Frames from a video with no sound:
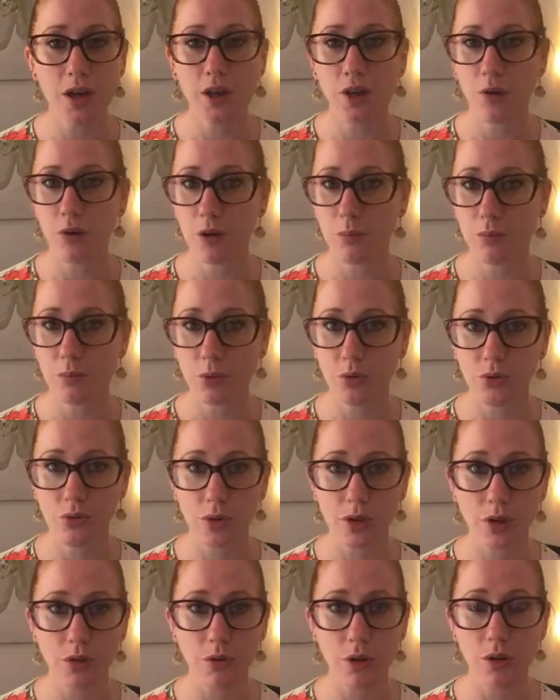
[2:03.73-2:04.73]
your own body,
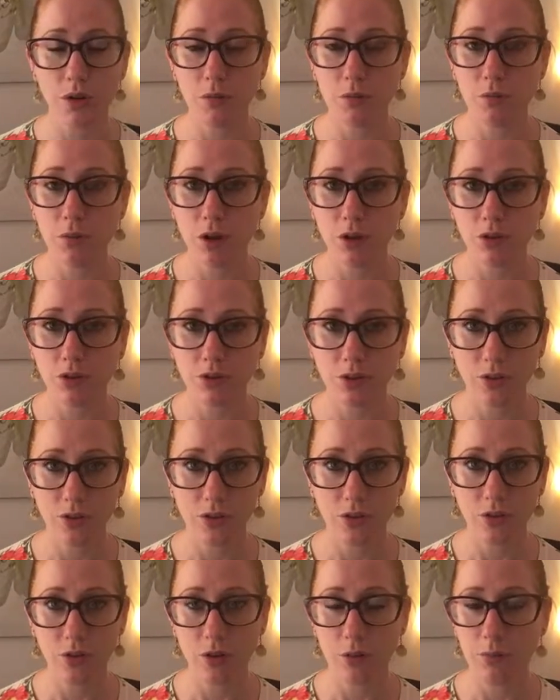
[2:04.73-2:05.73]
your own
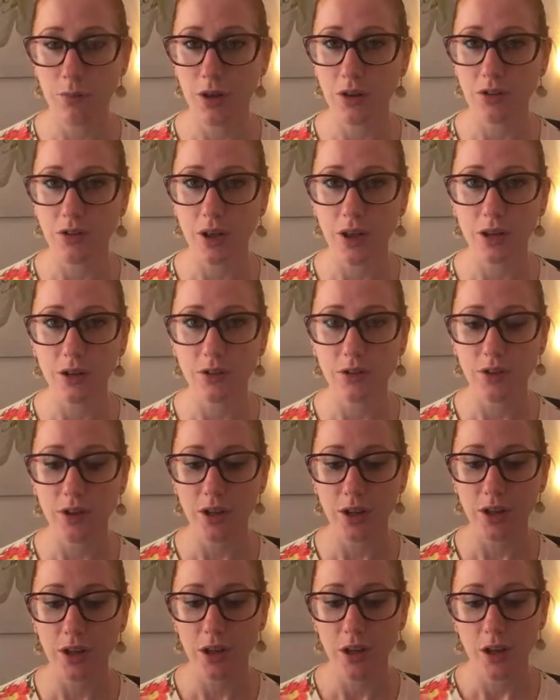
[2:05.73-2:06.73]
emotions, your own
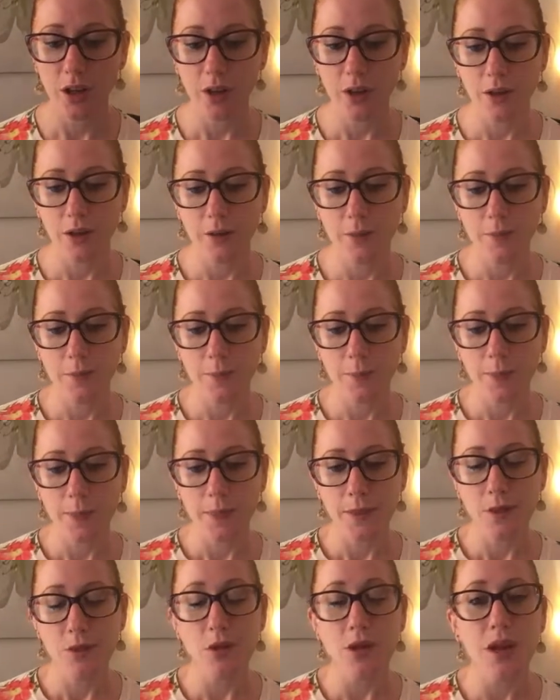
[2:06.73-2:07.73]
mentality,
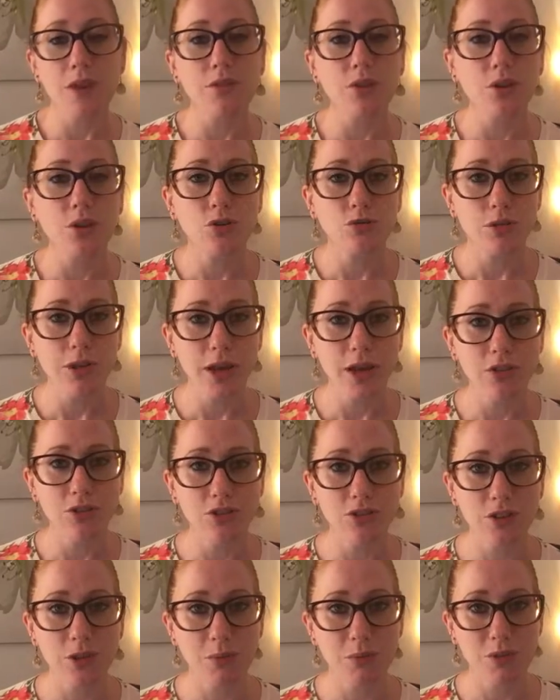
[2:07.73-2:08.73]
you can have a good
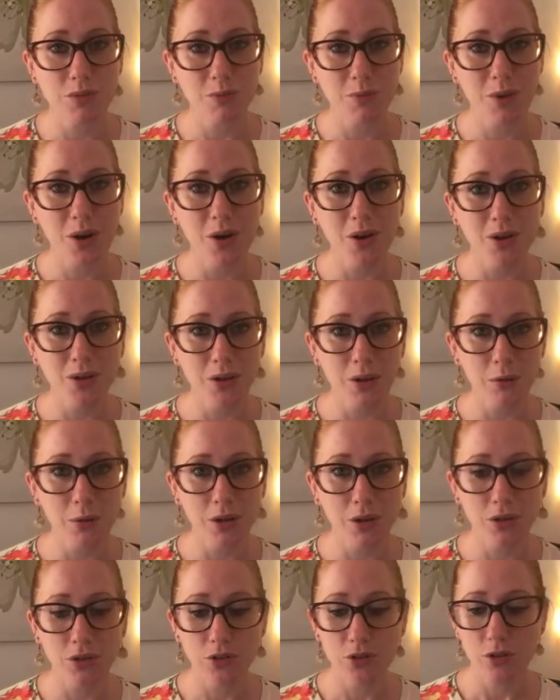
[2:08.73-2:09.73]
relationship with your partner,
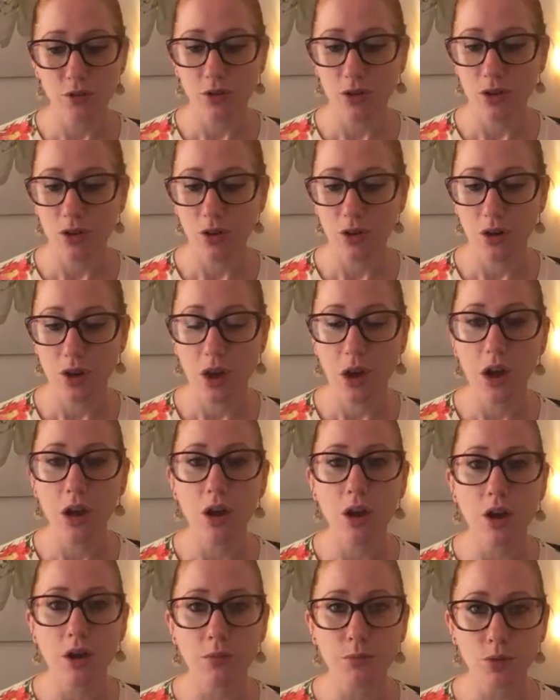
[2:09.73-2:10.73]
because you can
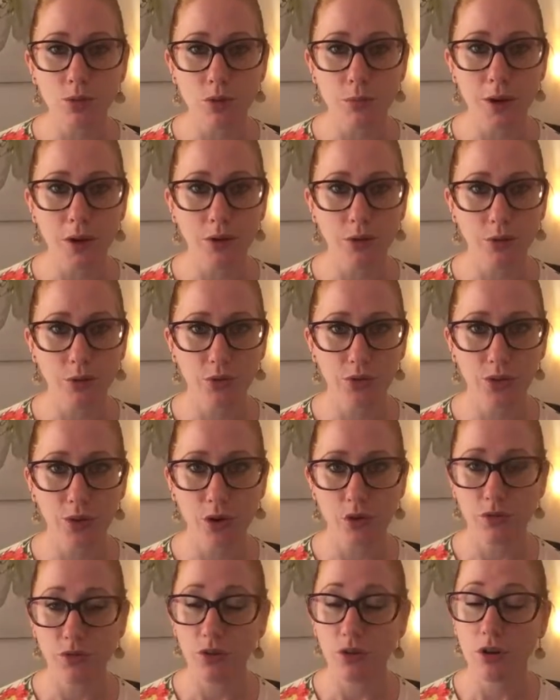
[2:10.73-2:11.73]
learn more about
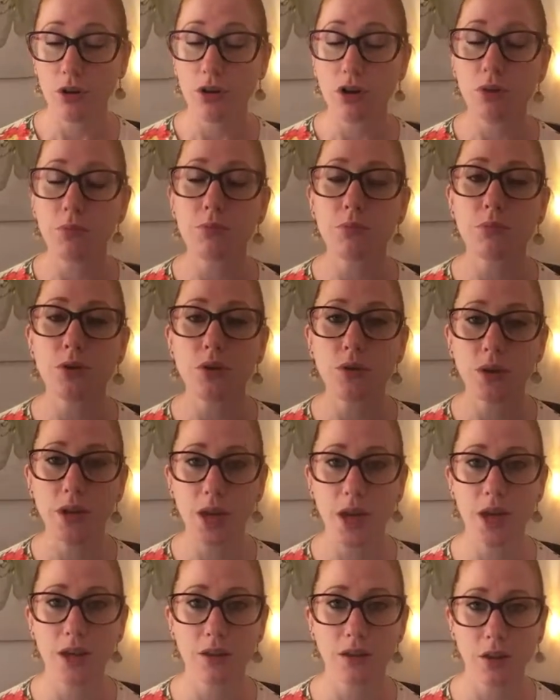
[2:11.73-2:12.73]
yourself and you can
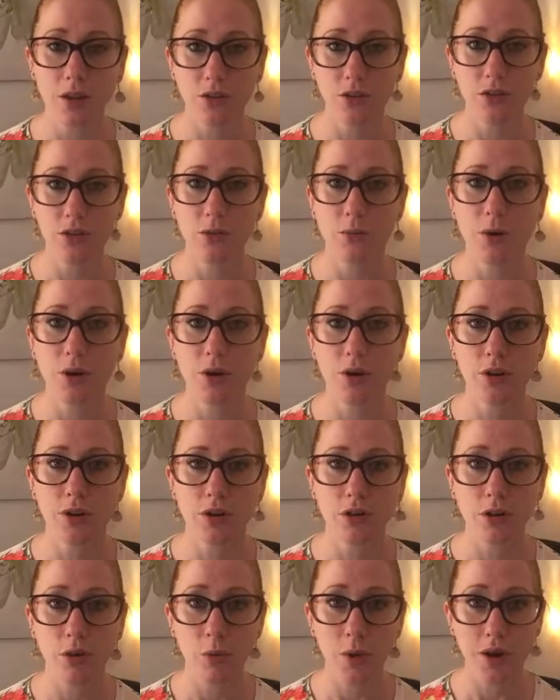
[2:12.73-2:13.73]
communicate that to your
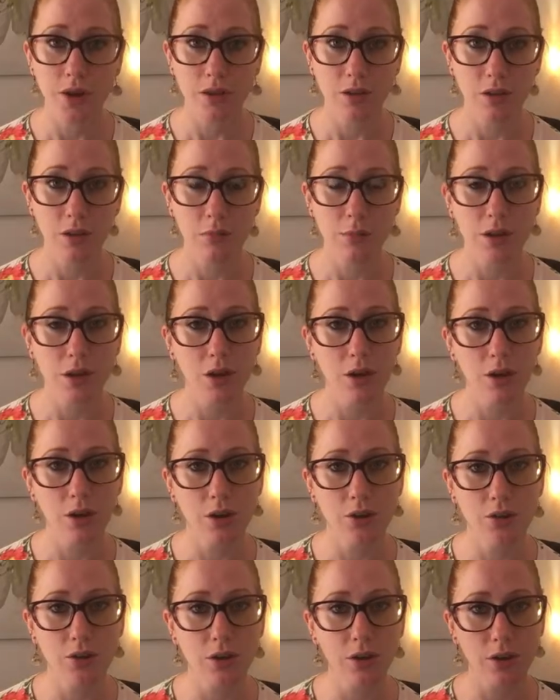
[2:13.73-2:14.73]
partner in a way that can be
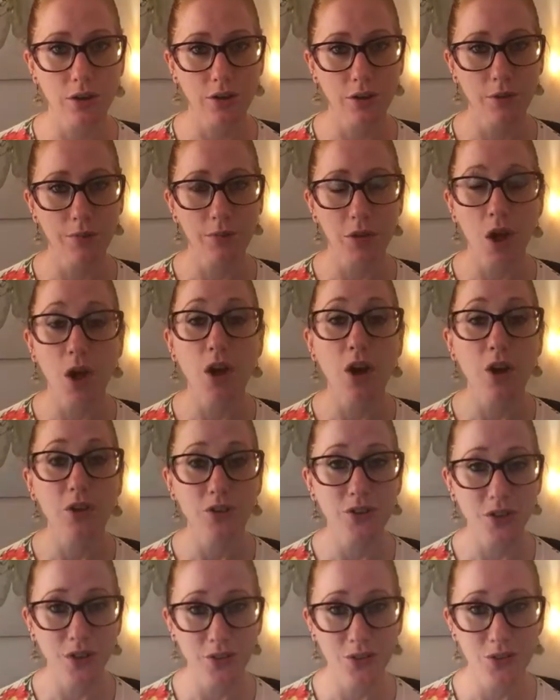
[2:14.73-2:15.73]

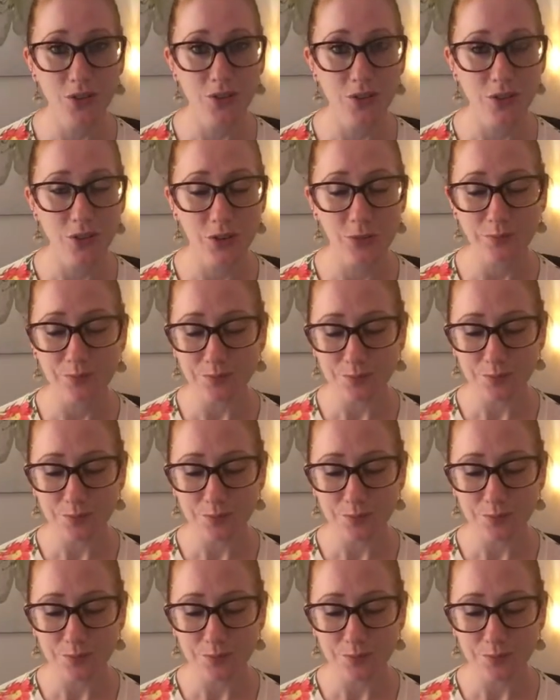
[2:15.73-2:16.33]
heard and understood.